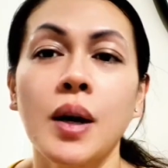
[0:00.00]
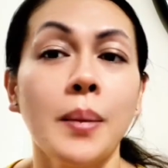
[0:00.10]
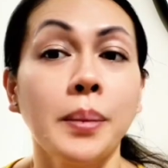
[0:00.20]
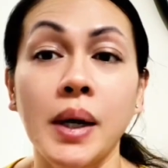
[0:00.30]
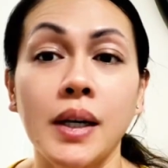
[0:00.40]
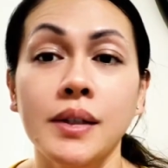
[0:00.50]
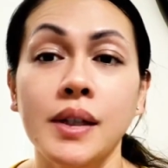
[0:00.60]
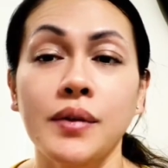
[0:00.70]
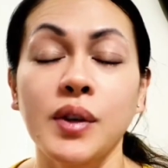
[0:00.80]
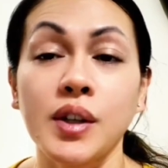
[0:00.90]
But
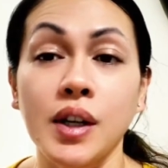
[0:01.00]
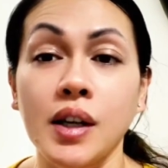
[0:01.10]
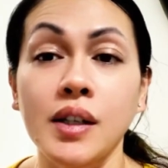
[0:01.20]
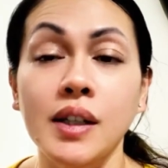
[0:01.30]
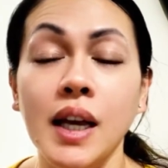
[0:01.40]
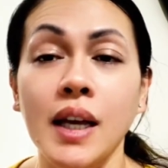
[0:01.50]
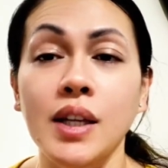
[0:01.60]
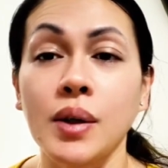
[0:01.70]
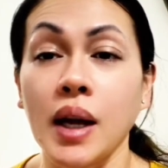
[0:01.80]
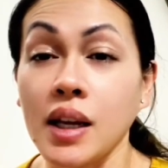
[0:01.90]
if you're young and
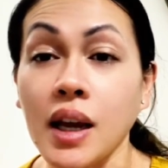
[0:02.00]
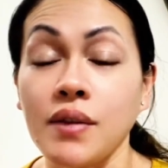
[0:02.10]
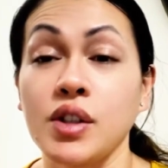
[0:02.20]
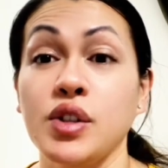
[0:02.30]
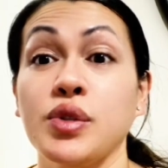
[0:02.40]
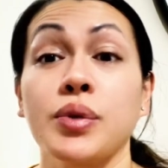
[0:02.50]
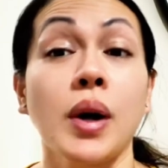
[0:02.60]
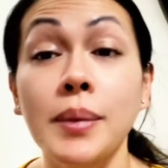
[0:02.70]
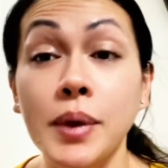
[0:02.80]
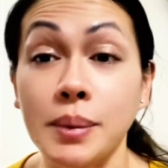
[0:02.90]
you hate having to
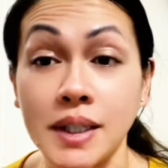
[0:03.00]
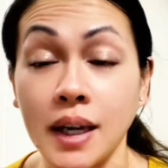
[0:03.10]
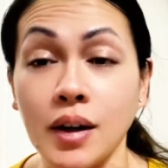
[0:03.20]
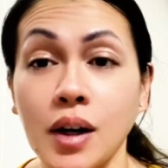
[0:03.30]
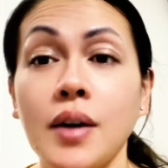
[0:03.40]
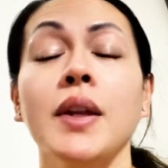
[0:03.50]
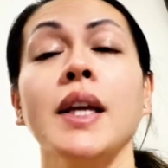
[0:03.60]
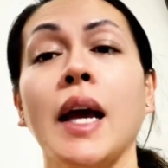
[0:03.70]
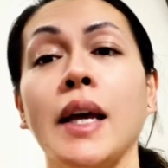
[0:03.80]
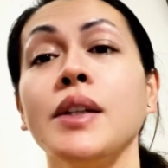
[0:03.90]
scrub your mascara off like
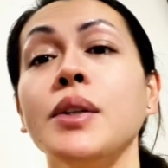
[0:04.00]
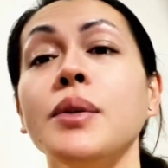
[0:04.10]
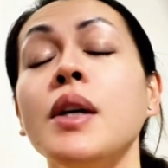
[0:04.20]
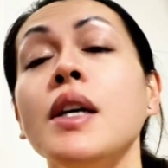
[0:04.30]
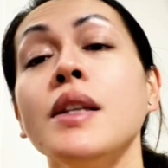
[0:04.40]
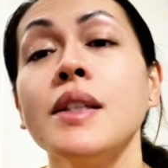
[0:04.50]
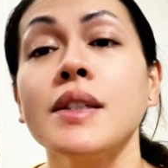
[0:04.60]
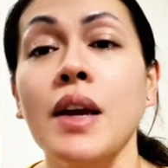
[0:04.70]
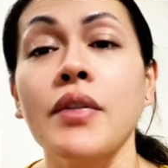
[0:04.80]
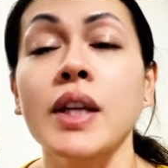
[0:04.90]
I do, this
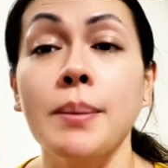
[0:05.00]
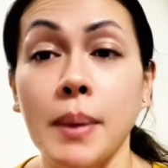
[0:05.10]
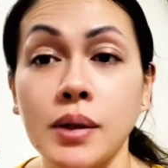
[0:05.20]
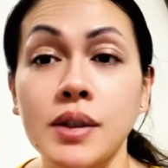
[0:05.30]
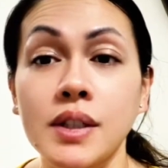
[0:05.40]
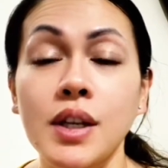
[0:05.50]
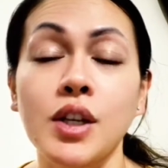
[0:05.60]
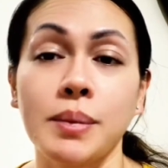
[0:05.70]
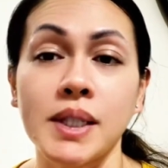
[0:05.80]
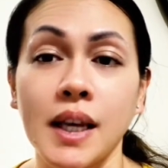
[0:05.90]
definitely melts
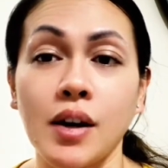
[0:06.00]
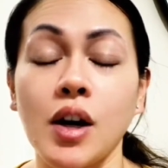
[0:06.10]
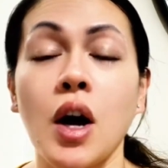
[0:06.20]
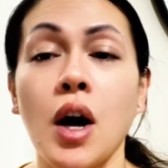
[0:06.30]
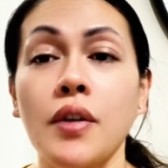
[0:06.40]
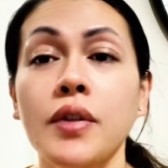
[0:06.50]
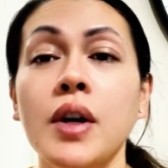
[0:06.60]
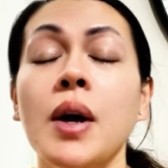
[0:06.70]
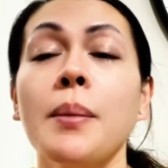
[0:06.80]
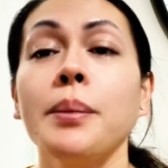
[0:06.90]
your mascara off,
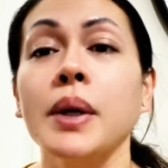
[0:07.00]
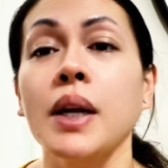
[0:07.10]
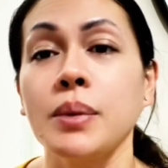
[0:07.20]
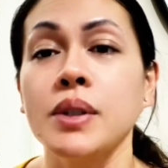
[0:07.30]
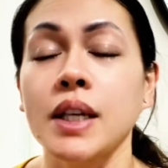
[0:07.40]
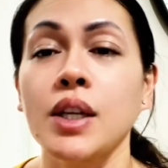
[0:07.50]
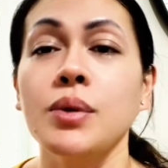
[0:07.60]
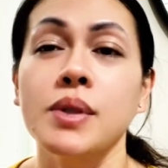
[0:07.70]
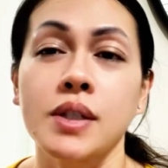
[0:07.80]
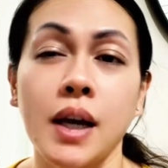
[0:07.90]
but I will say you
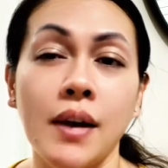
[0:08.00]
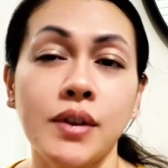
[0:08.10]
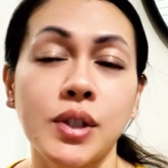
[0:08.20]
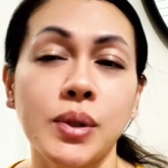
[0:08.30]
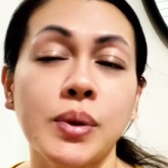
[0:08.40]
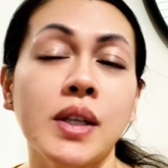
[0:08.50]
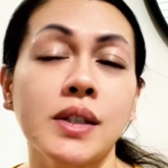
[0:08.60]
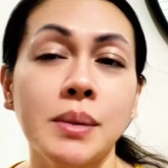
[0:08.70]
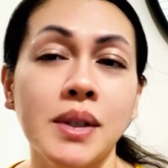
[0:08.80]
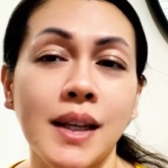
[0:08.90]
will still have to
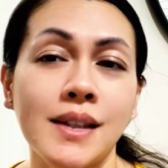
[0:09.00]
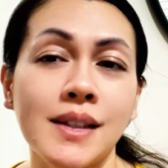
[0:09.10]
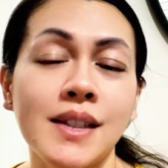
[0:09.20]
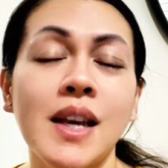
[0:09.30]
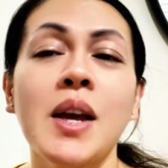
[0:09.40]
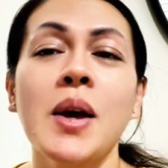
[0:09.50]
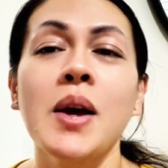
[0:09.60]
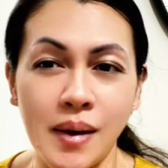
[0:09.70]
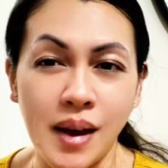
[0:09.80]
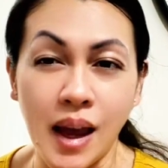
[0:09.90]
double cleanse,
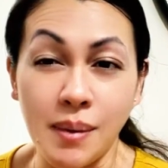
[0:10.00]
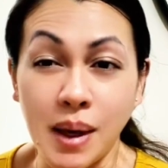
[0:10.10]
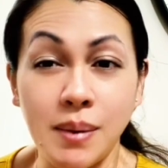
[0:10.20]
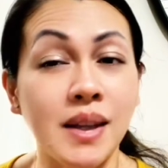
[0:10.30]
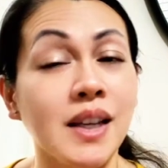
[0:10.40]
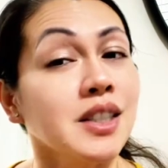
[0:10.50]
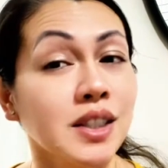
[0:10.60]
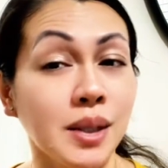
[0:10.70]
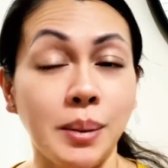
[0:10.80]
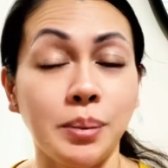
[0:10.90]
and maybe that's just
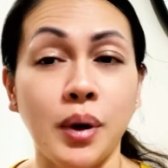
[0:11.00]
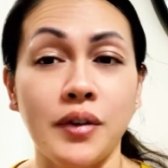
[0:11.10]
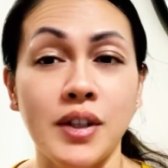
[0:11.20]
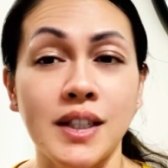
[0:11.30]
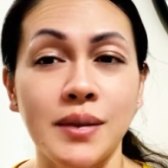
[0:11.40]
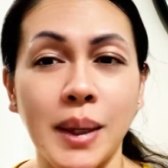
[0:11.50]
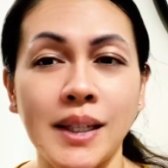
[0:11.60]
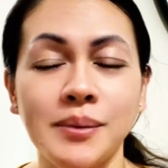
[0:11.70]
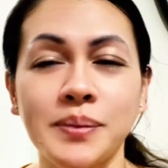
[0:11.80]
a preference of mine.